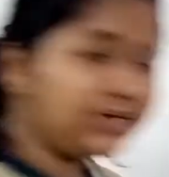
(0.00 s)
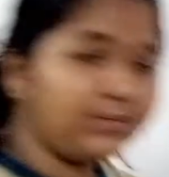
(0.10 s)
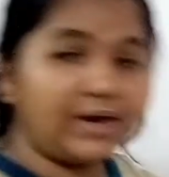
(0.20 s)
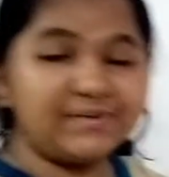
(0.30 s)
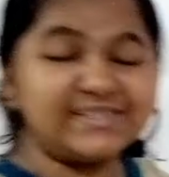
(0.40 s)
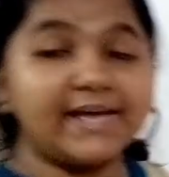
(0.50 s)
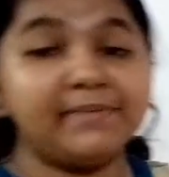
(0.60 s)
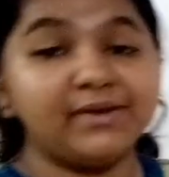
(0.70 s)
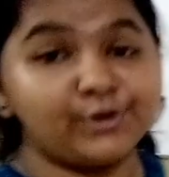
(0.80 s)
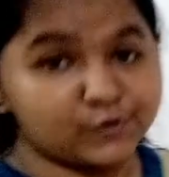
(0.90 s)
one was
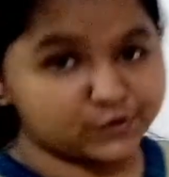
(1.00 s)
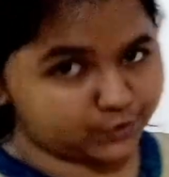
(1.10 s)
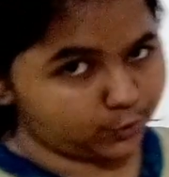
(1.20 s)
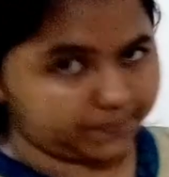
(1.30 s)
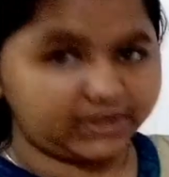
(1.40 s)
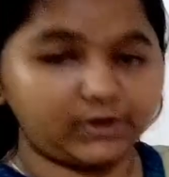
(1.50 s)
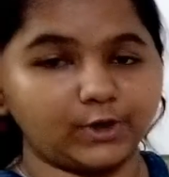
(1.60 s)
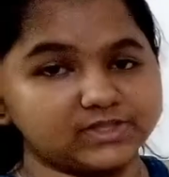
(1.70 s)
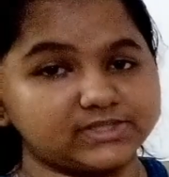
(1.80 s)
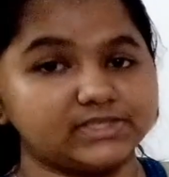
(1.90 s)
ebullioscopic
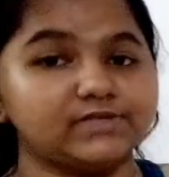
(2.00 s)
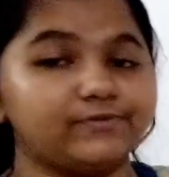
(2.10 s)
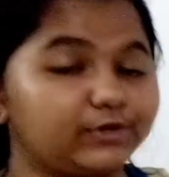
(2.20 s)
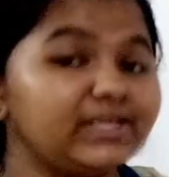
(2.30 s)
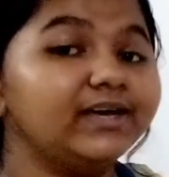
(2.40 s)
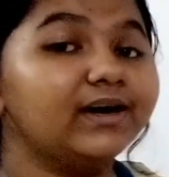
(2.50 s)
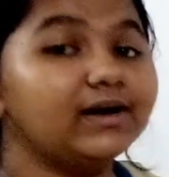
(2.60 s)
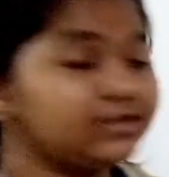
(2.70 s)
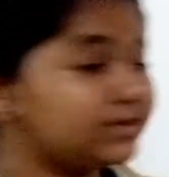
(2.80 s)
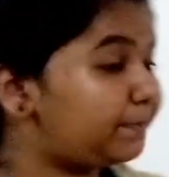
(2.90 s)
constant for
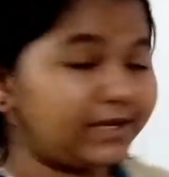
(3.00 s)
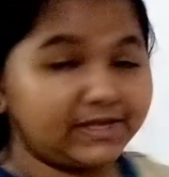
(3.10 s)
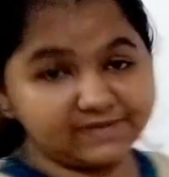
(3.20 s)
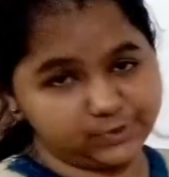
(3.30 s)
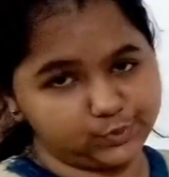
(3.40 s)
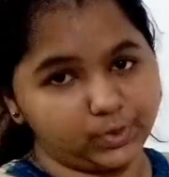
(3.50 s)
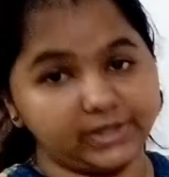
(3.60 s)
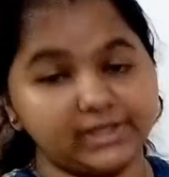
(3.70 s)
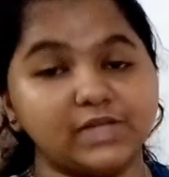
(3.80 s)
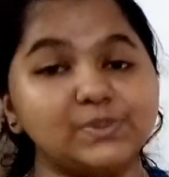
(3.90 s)
the previous one.
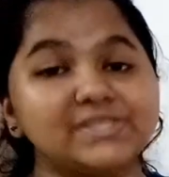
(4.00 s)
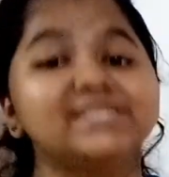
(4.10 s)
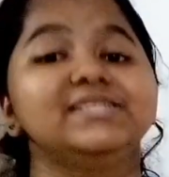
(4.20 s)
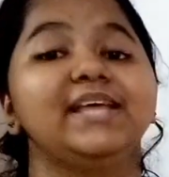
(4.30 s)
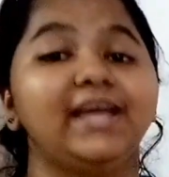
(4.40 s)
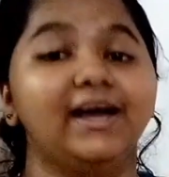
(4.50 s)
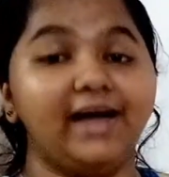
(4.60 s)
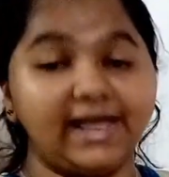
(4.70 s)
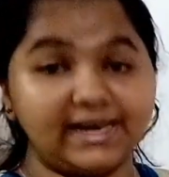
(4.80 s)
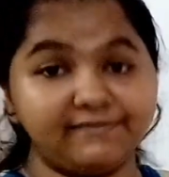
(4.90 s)
That was the
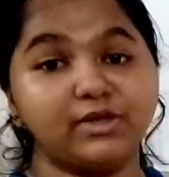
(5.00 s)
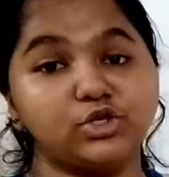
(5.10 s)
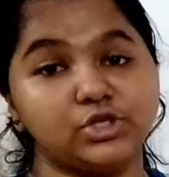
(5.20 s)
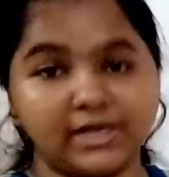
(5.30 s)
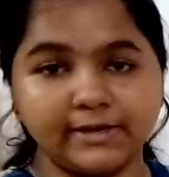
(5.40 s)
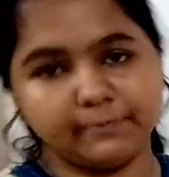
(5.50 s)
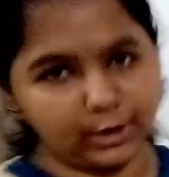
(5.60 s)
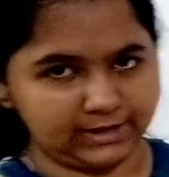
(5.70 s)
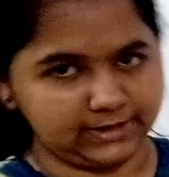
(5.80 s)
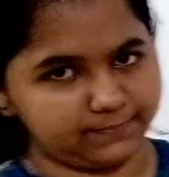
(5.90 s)
elevation in
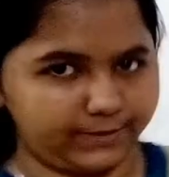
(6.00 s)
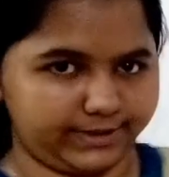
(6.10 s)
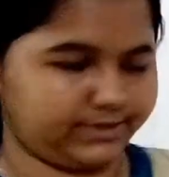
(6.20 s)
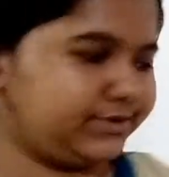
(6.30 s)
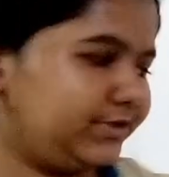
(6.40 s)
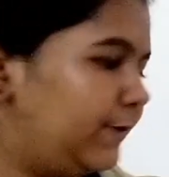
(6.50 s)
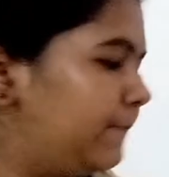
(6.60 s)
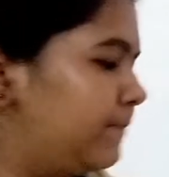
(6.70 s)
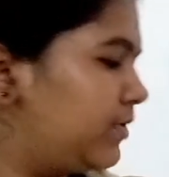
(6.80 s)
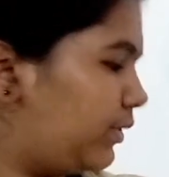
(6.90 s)
boiling point.
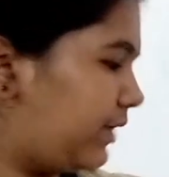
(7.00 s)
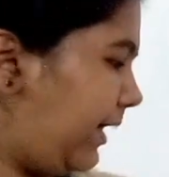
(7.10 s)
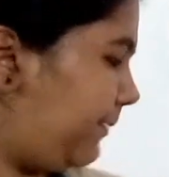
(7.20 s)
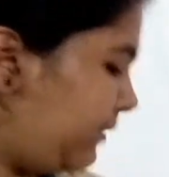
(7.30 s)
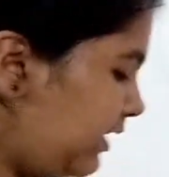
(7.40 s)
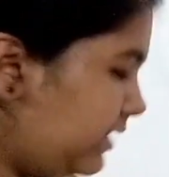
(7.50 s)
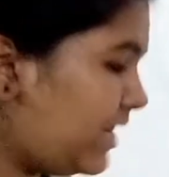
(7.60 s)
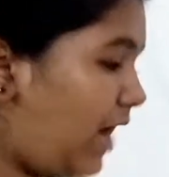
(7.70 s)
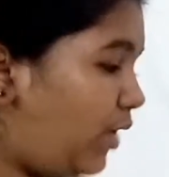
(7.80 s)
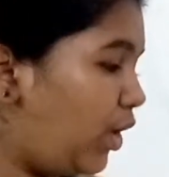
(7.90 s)
Okay.
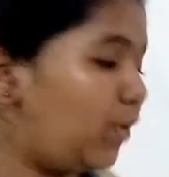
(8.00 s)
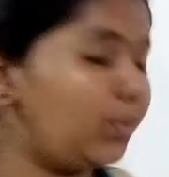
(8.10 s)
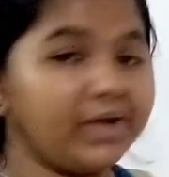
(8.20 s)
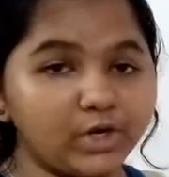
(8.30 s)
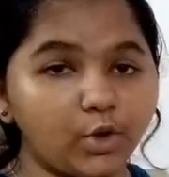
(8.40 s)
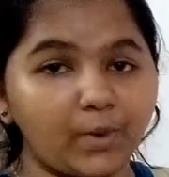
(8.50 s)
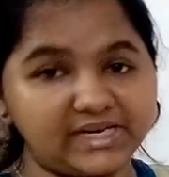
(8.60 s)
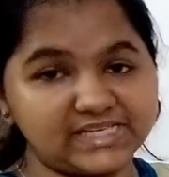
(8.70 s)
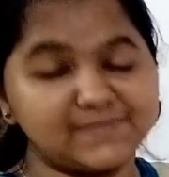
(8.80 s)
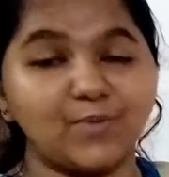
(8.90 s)
Now we know what
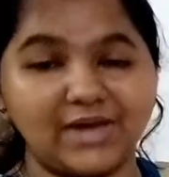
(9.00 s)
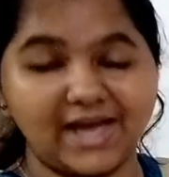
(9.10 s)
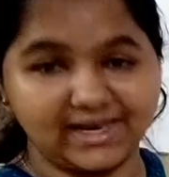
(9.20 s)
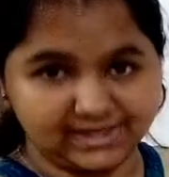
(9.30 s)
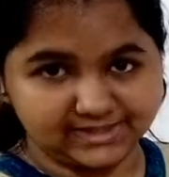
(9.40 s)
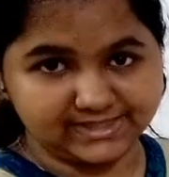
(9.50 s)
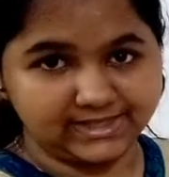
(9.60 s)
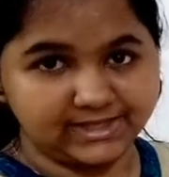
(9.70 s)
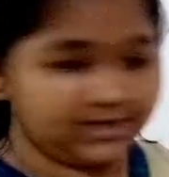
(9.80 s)
is molarity.